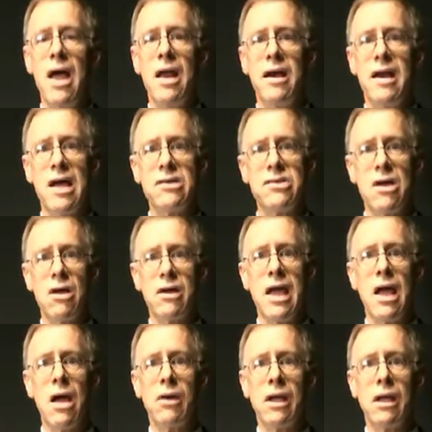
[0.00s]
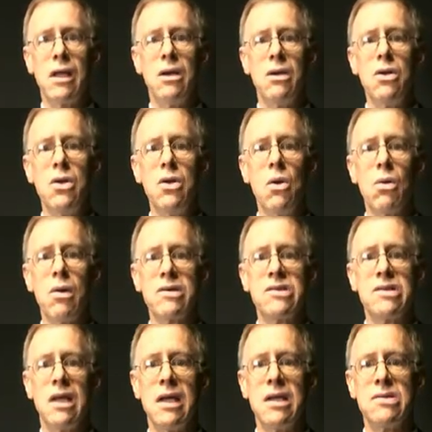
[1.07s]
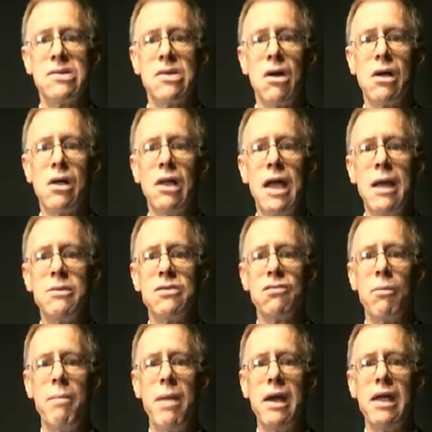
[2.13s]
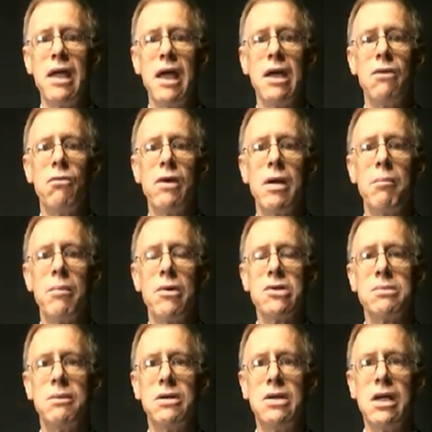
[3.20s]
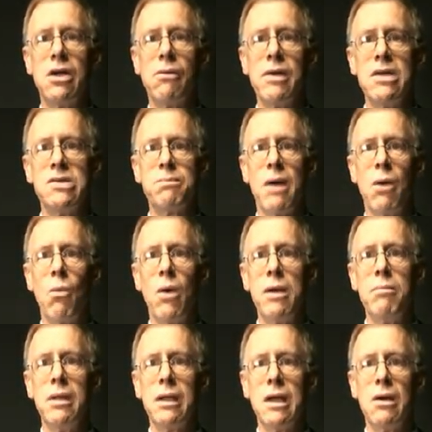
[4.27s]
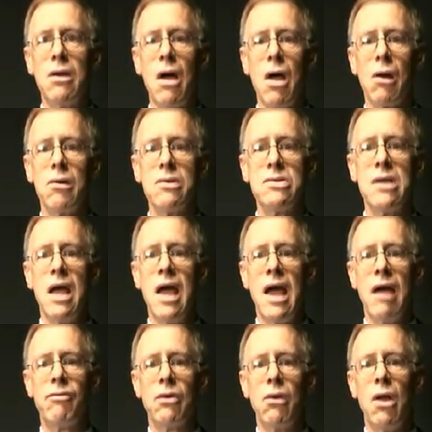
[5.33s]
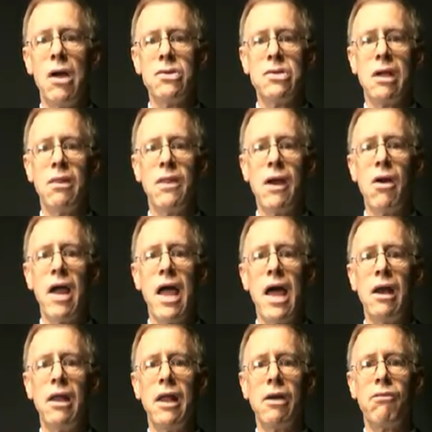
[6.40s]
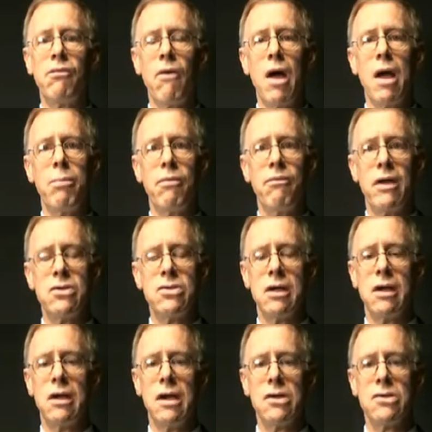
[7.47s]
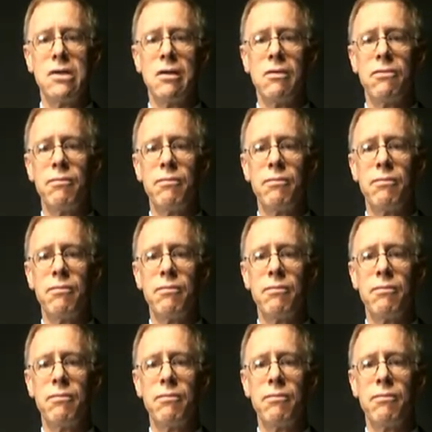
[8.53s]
Nassau County in New York State saw claims for Medicaid reimbursement decrease by $1 million after launching their analytic fraud prevention initiative.